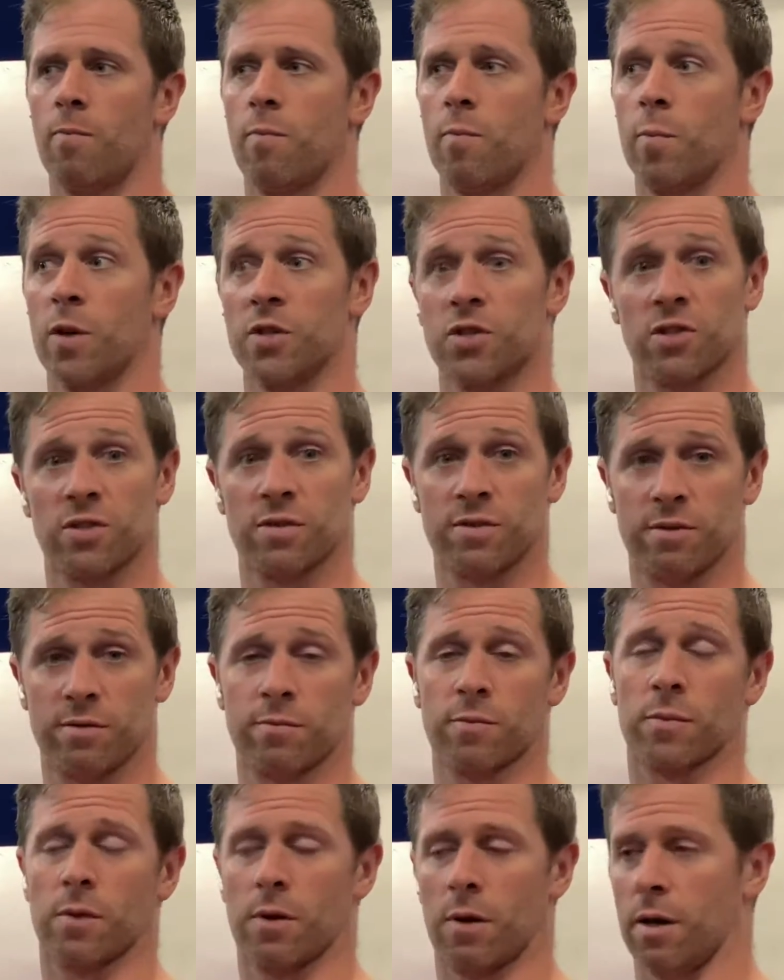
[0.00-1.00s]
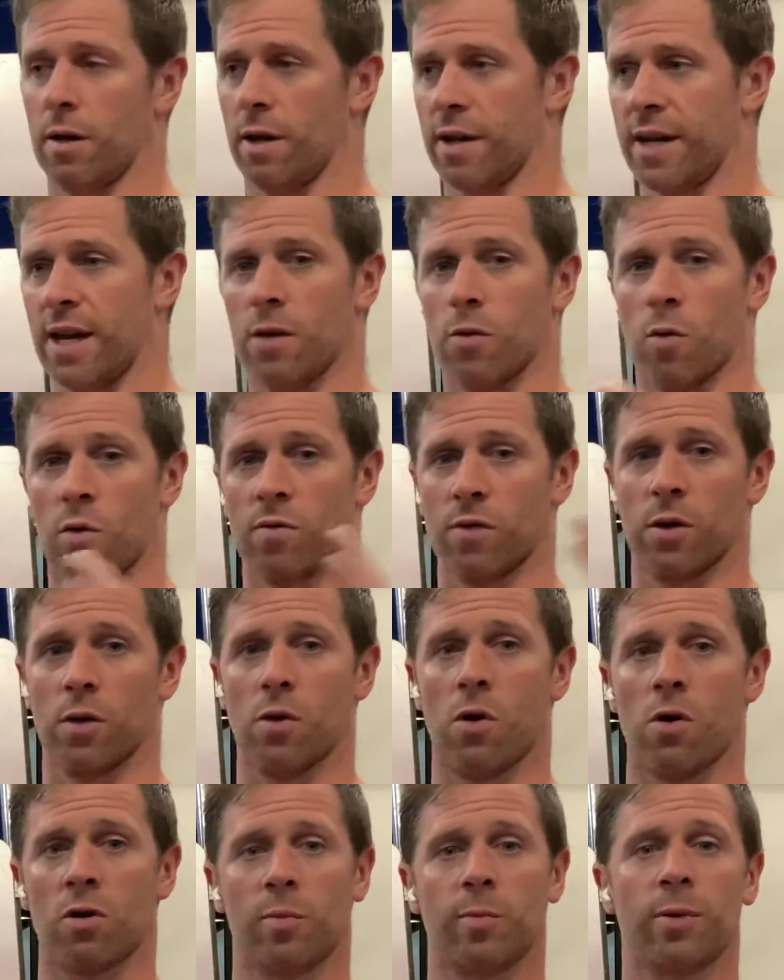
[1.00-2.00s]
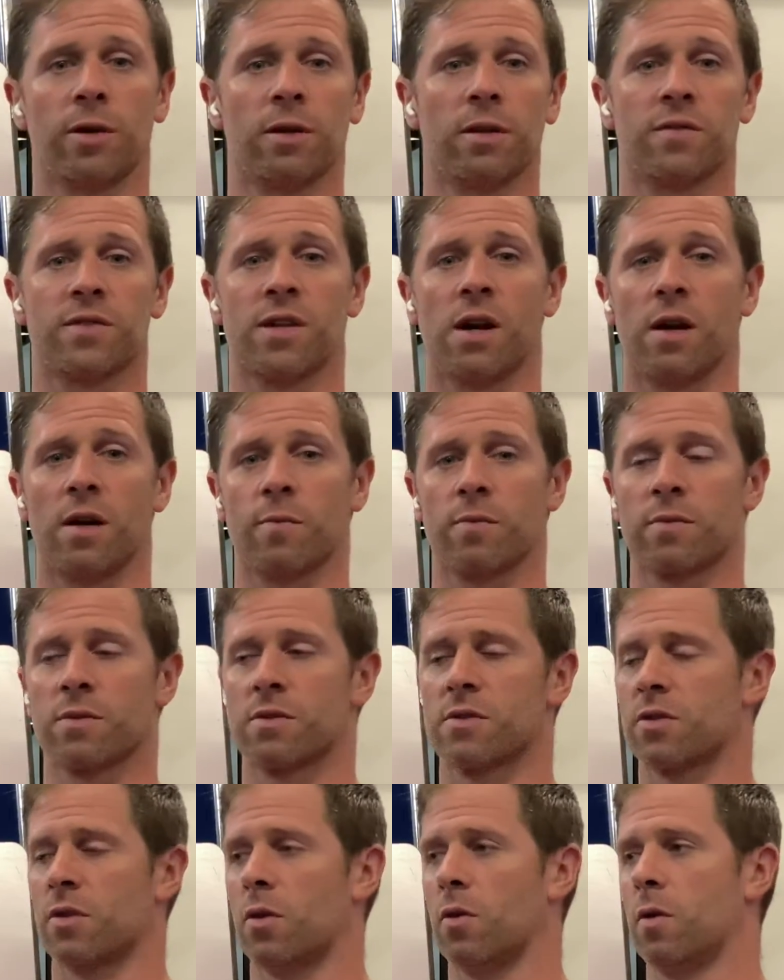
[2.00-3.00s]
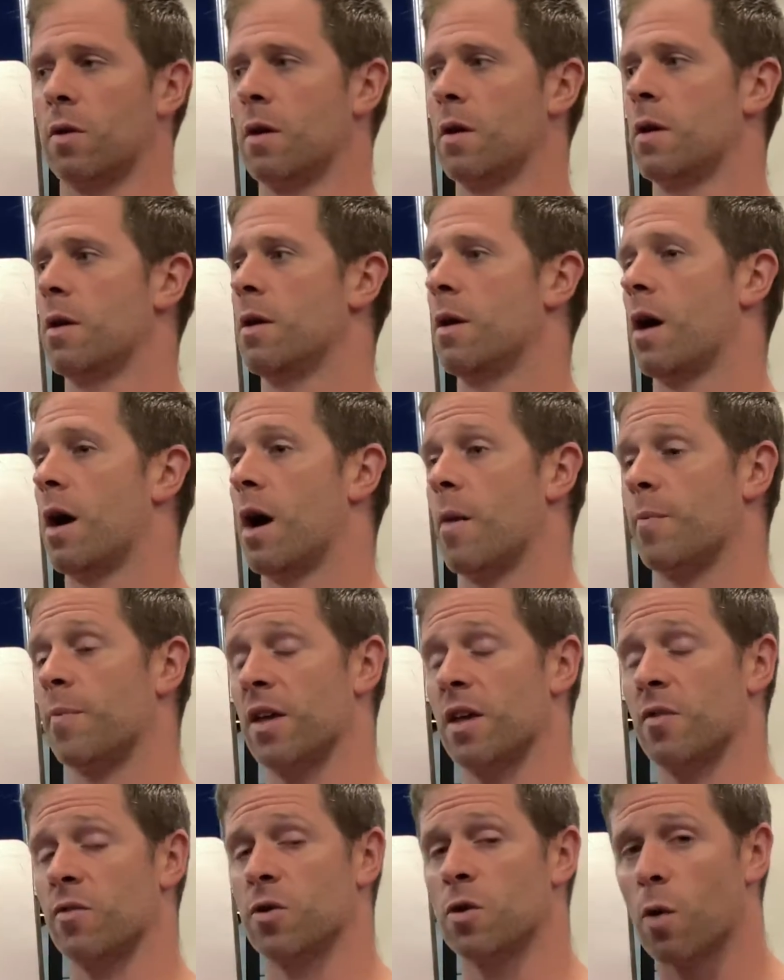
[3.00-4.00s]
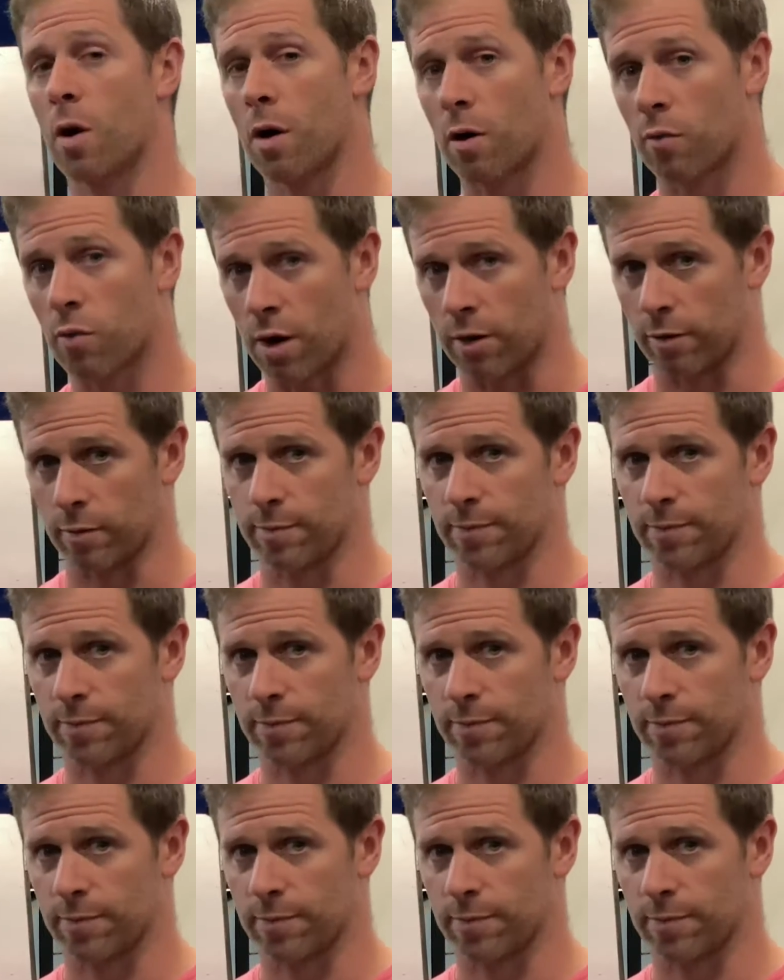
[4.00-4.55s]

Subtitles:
but just again over a longer period of time. So if you are a runner,